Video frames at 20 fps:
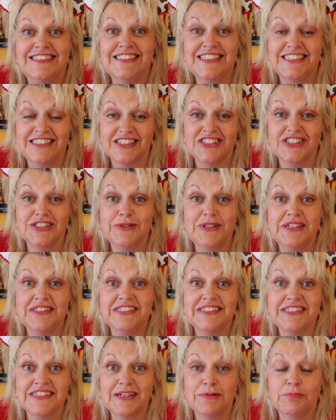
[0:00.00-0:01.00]
Did I do
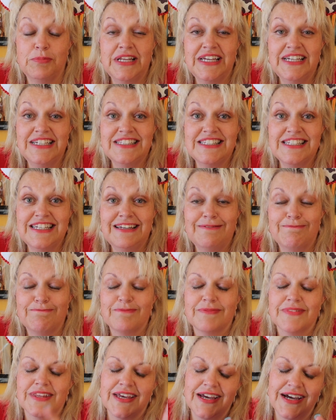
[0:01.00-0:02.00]
it? Did I complete it?
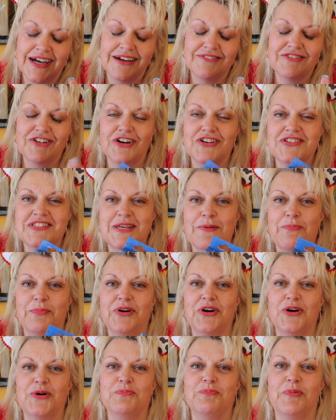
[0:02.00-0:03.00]
I've got a
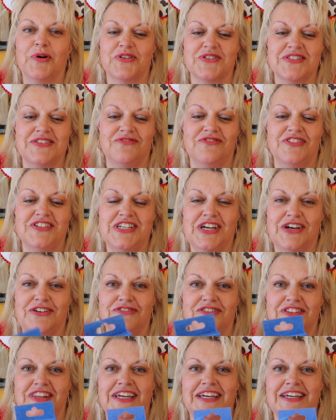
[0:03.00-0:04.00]
separate unboxing video
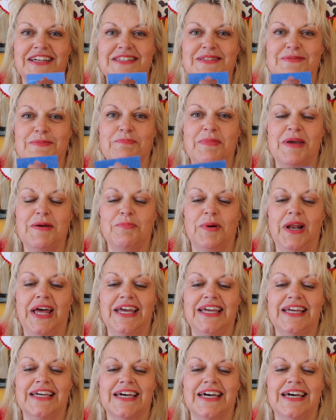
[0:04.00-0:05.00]
for these. Me and
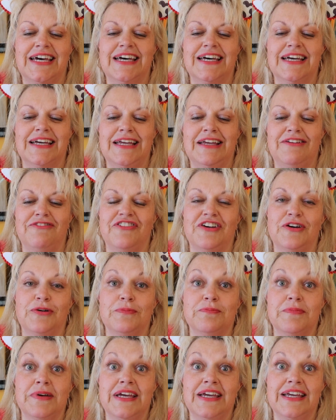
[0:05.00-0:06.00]
Blake, he
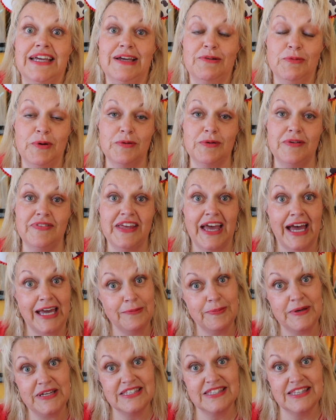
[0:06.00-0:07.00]
filmed me. We were in the
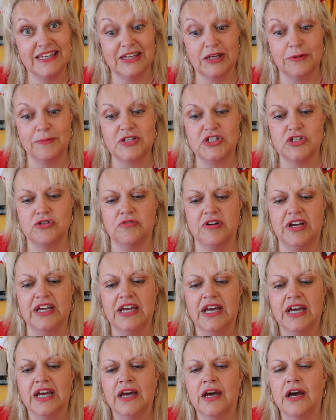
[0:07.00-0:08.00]
ABC
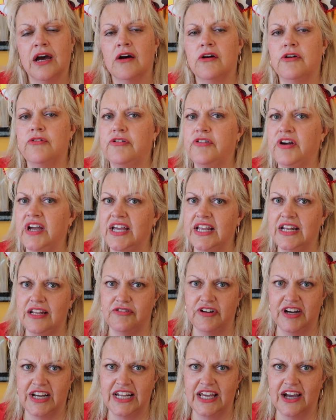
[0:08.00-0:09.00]
commissionery,
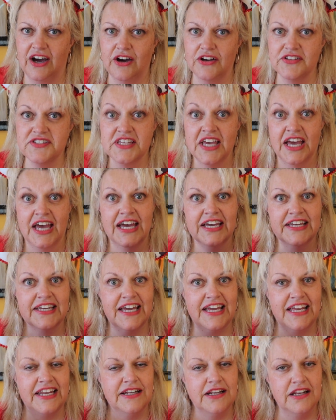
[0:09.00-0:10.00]
really, really hot,
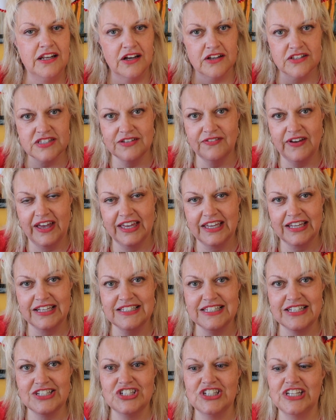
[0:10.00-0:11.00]
getting lots of air
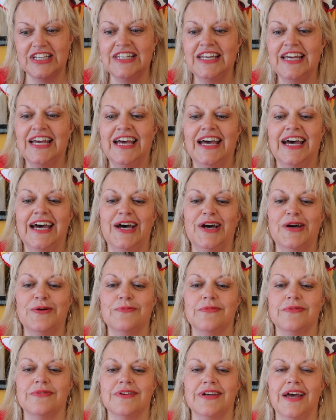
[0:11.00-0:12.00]
conditioning.
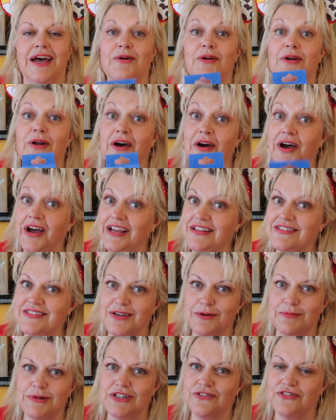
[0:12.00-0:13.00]
And I had
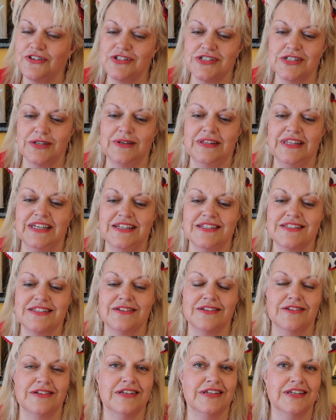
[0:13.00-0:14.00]
so much fun doing this.